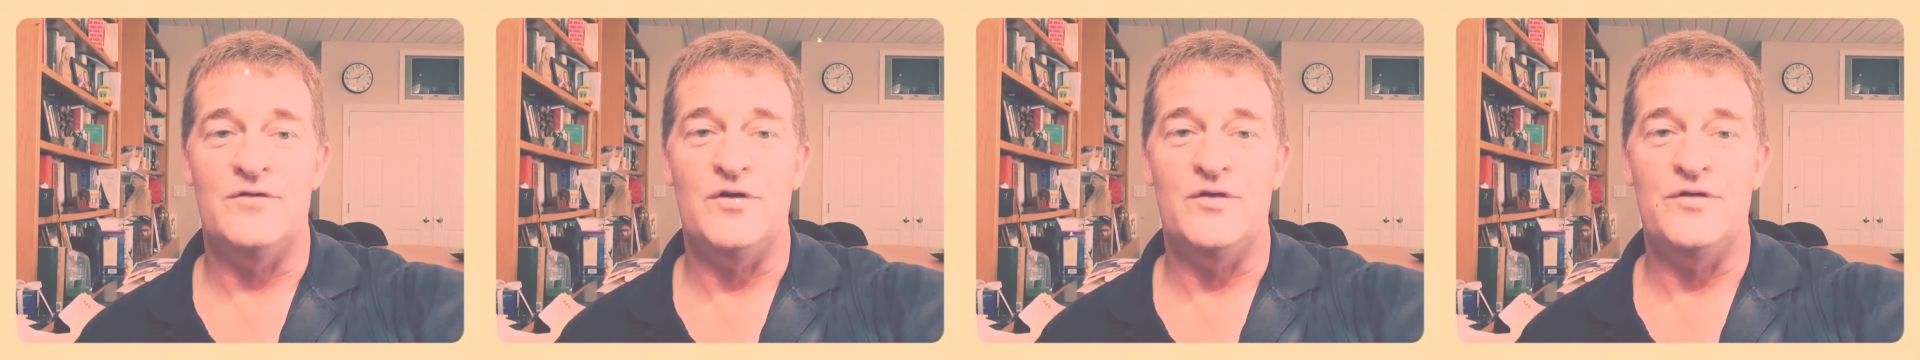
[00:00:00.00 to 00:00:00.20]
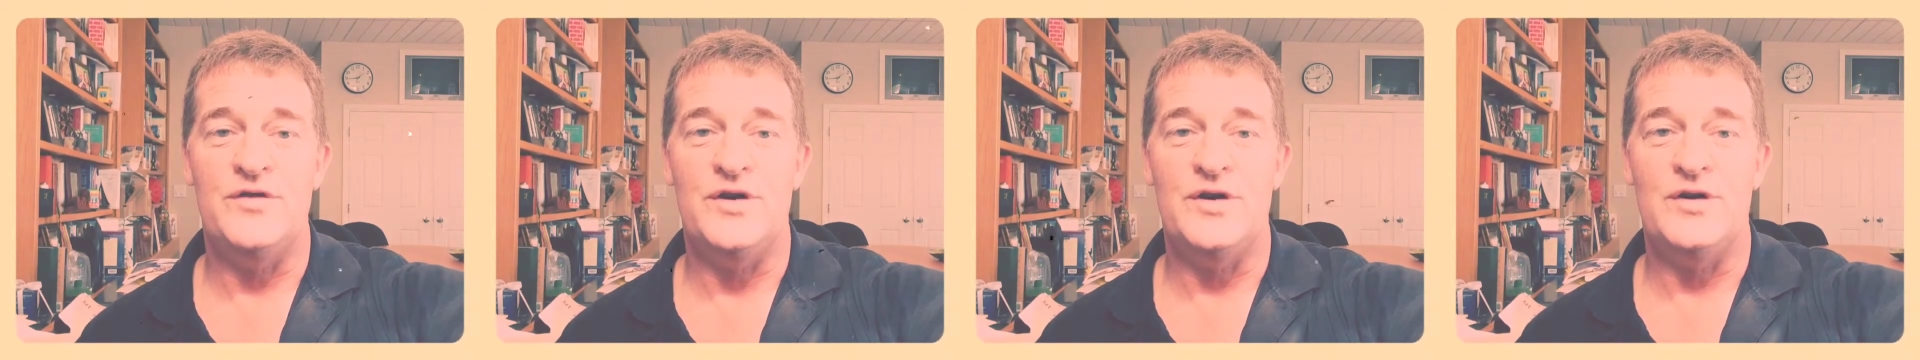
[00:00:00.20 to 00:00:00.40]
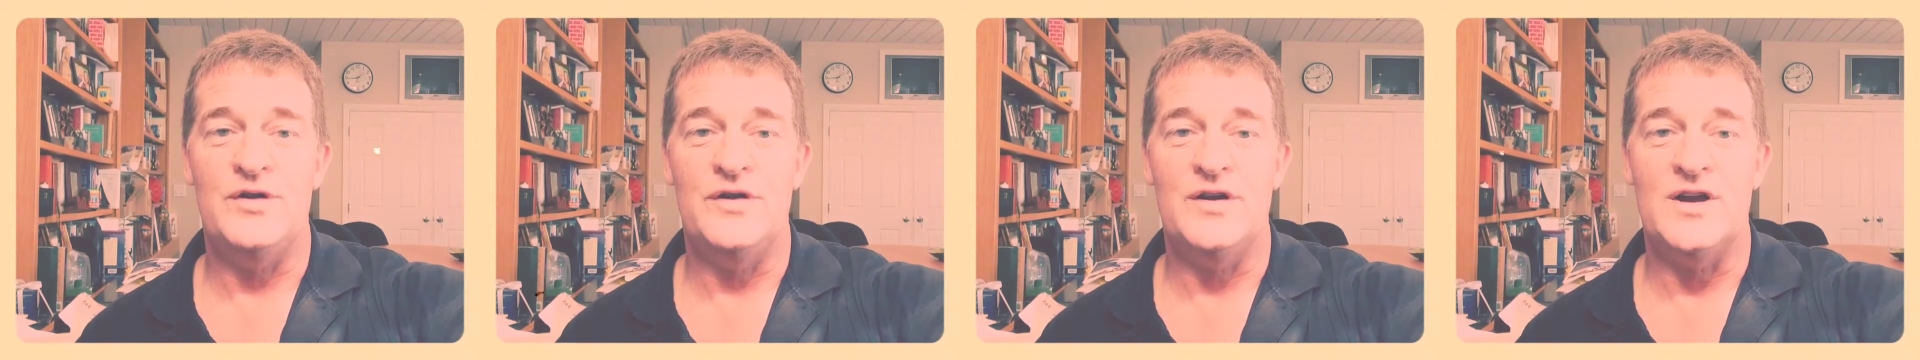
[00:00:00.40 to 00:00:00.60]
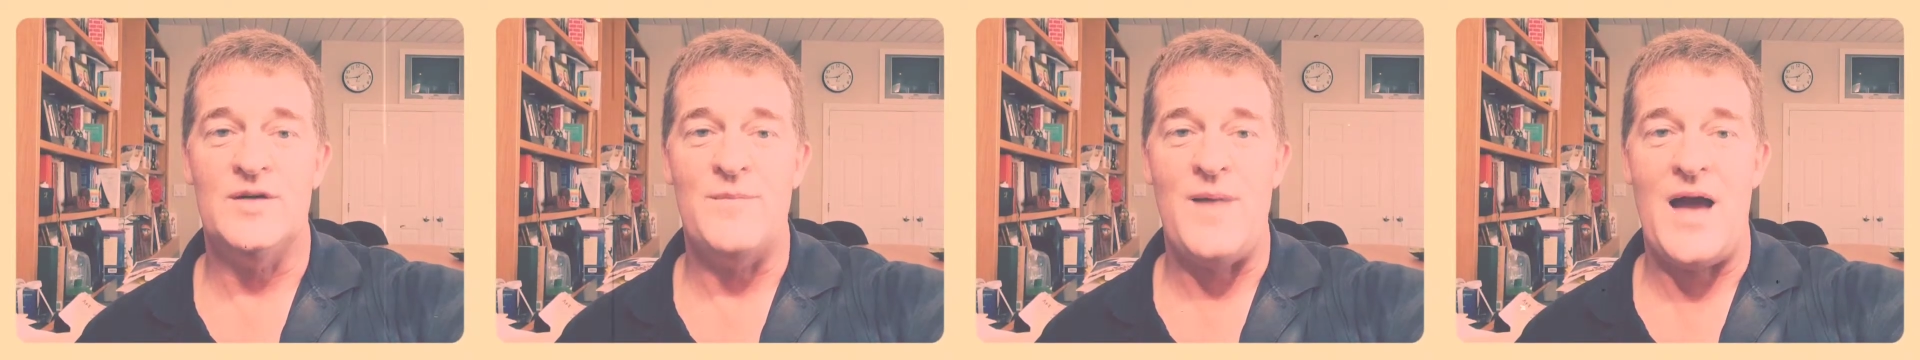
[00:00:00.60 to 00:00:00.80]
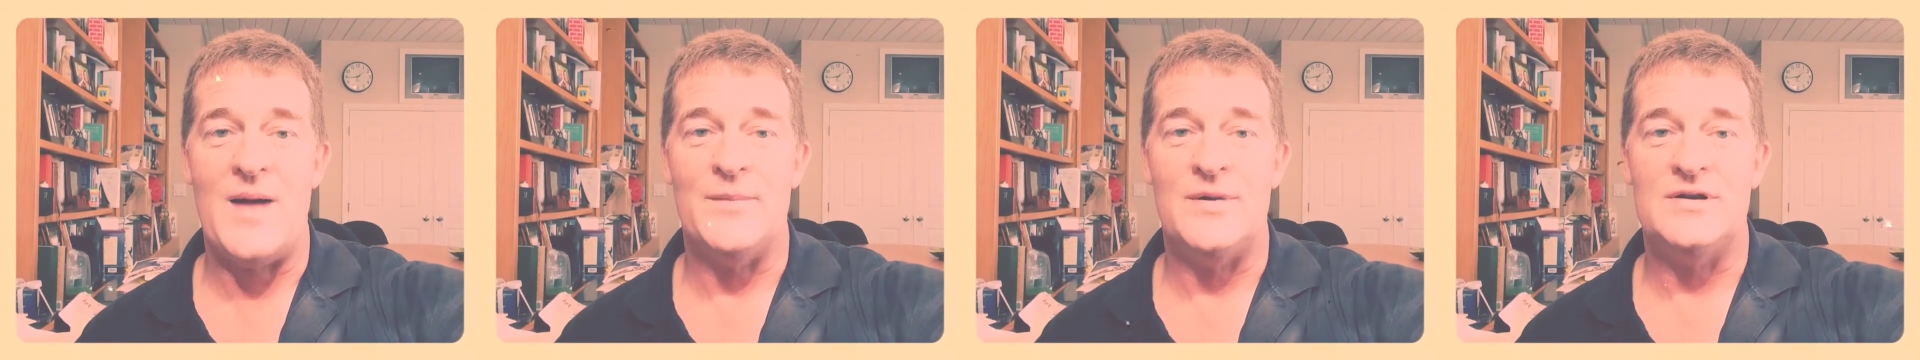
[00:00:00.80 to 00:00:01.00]
fulfill the
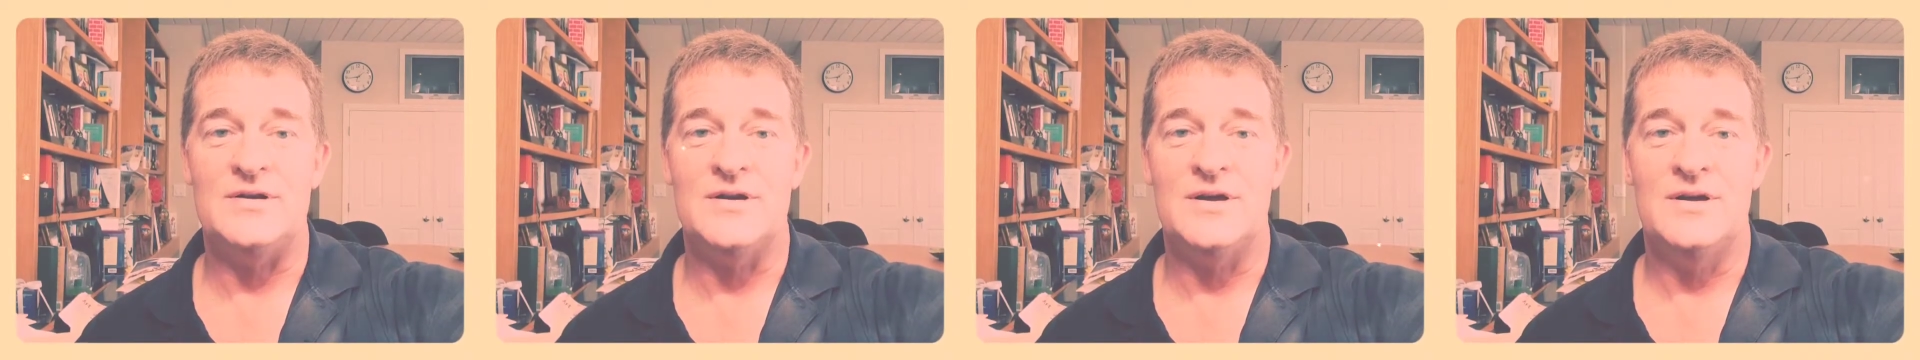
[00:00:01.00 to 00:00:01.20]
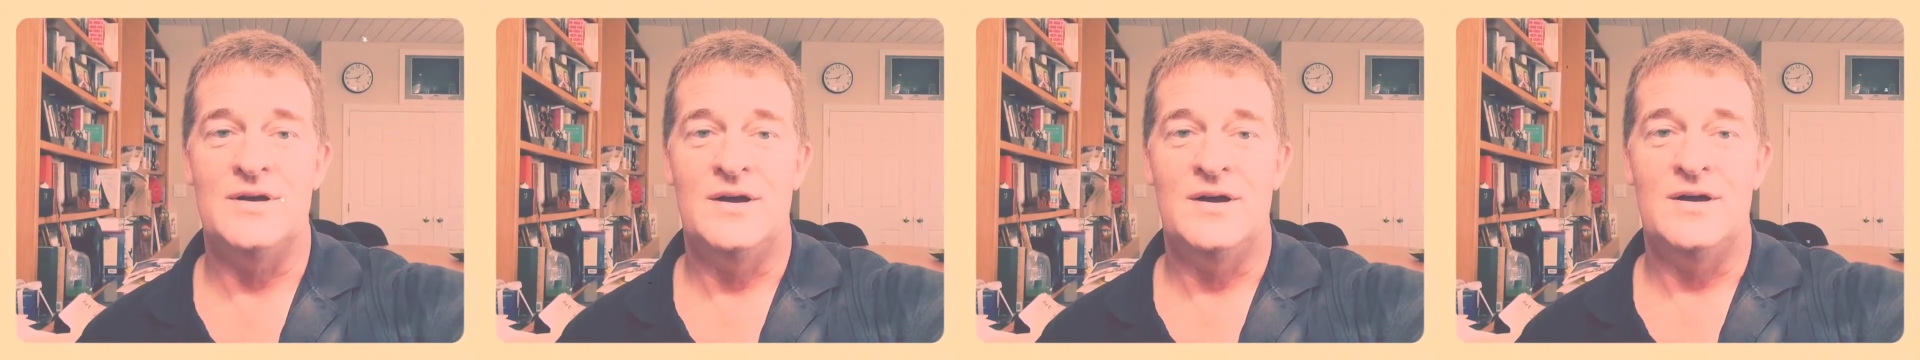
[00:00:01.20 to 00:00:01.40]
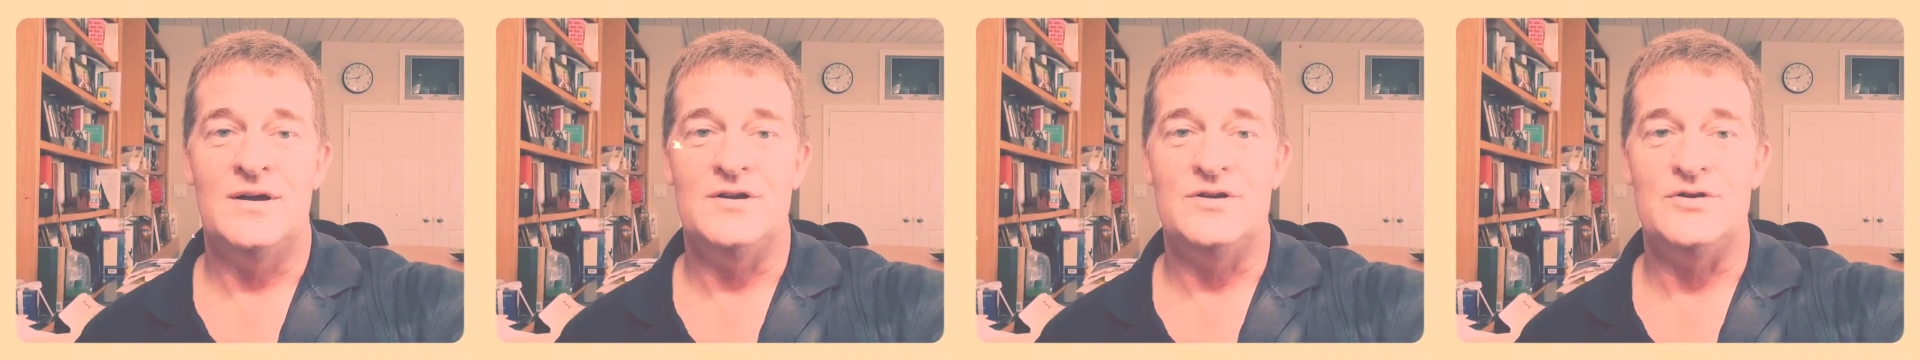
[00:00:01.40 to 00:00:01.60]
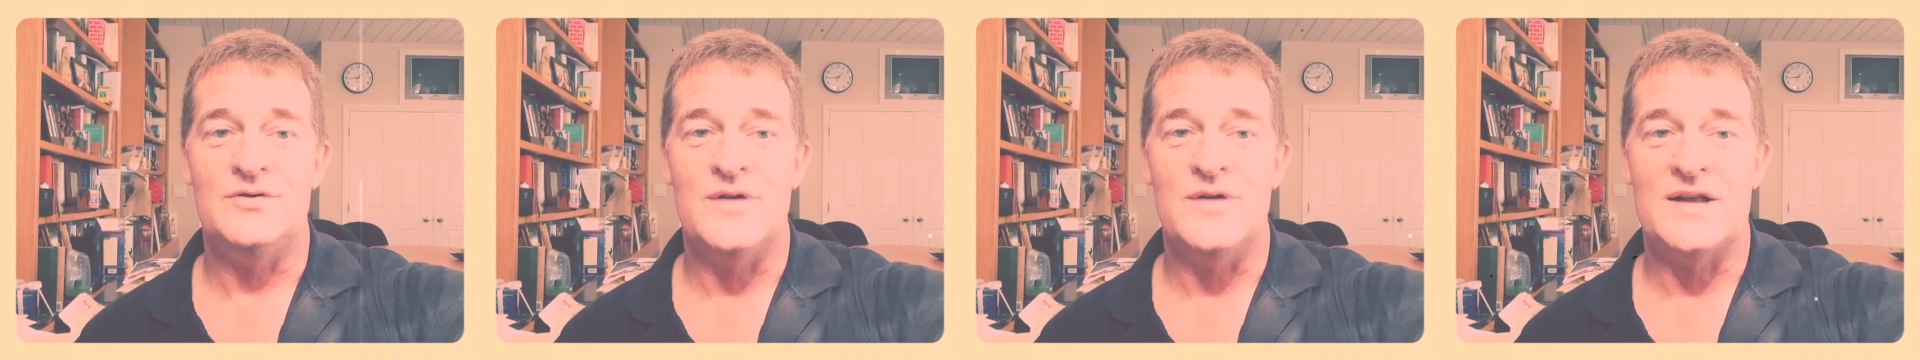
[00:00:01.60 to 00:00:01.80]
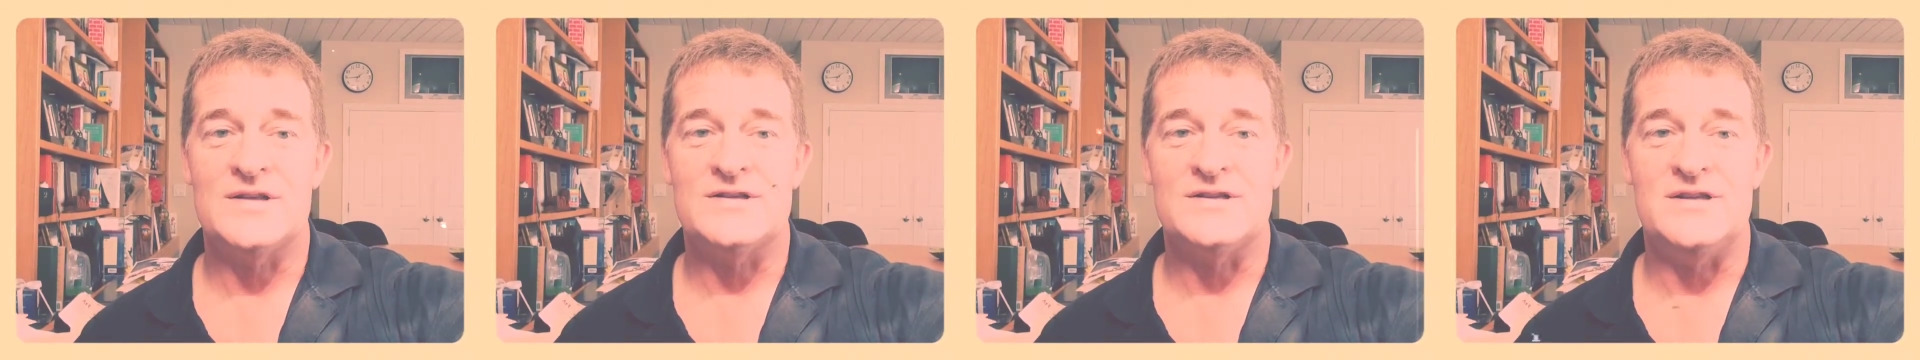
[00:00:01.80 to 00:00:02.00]
commandment,
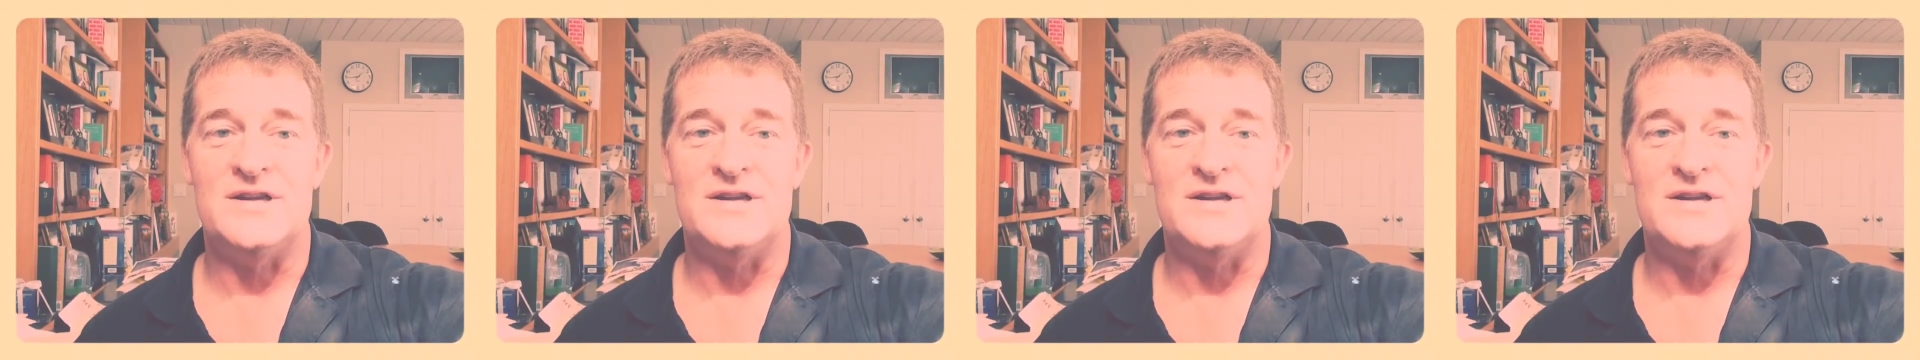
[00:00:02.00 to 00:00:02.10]
do not